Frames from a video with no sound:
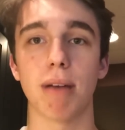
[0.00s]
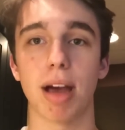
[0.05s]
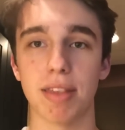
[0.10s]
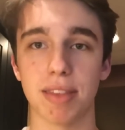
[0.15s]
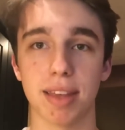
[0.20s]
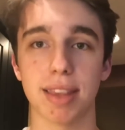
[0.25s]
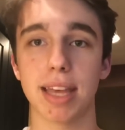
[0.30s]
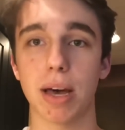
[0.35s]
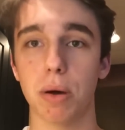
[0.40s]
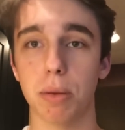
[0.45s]
I
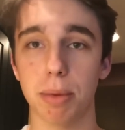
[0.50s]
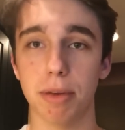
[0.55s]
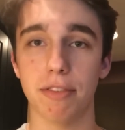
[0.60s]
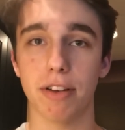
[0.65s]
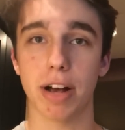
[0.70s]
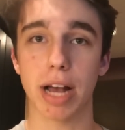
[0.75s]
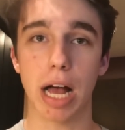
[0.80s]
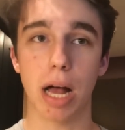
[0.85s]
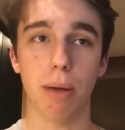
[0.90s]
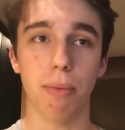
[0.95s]
think that would be
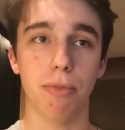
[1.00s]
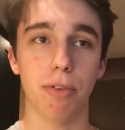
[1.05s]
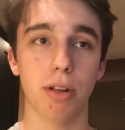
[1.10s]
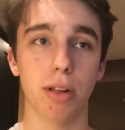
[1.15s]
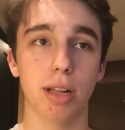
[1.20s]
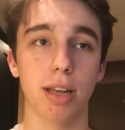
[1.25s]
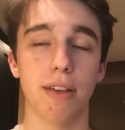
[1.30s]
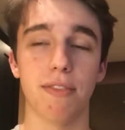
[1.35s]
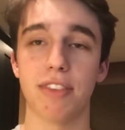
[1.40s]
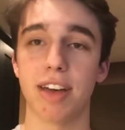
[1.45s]
very
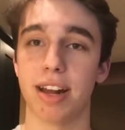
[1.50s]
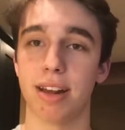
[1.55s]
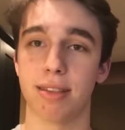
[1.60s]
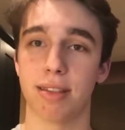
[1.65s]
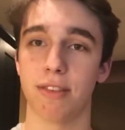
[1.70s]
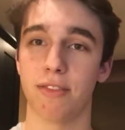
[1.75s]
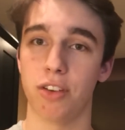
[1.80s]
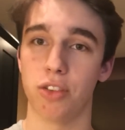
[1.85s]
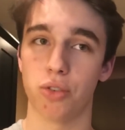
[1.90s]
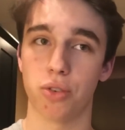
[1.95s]
helpful if that
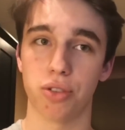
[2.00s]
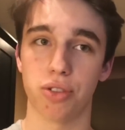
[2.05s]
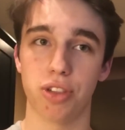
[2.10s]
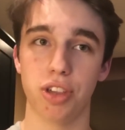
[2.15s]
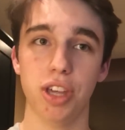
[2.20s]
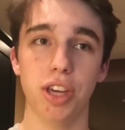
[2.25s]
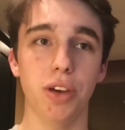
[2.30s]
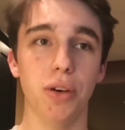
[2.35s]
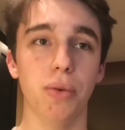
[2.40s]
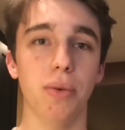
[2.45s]
is of interest
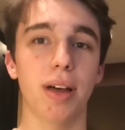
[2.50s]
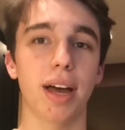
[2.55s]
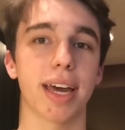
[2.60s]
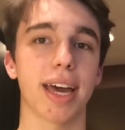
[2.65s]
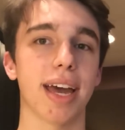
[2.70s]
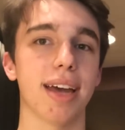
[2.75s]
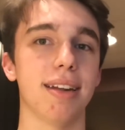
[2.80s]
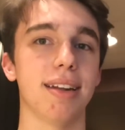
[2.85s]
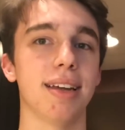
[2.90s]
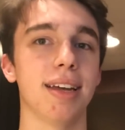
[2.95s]
to you.
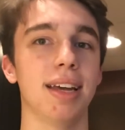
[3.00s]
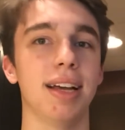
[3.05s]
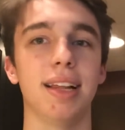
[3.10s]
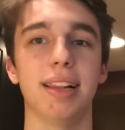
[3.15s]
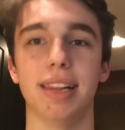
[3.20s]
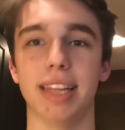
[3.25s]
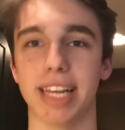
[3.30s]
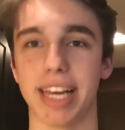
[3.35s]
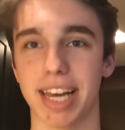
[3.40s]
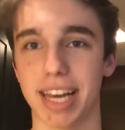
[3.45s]
Again,
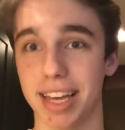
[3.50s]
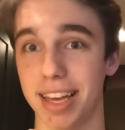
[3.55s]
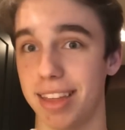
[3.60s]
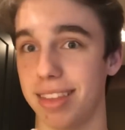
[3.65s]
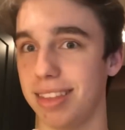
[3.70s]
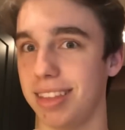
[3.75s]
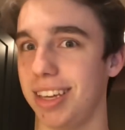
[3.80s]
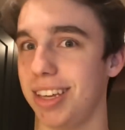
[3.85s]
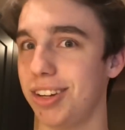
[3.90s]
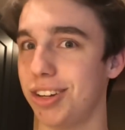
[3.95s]
link
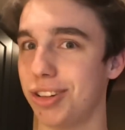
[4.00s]
in the